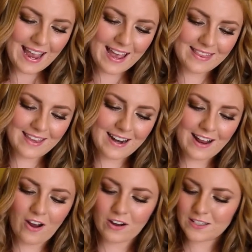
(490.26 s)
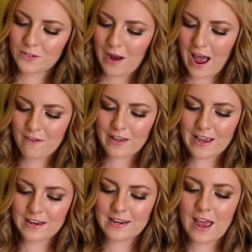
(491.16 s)
And then I also have
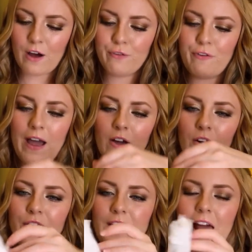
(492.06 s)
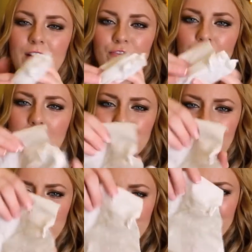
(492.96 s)
a nail file that I wrapped
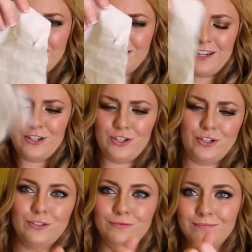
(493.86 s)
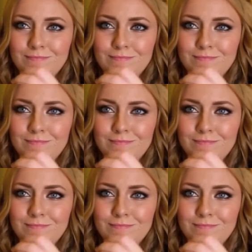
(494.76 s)
up in this tissue.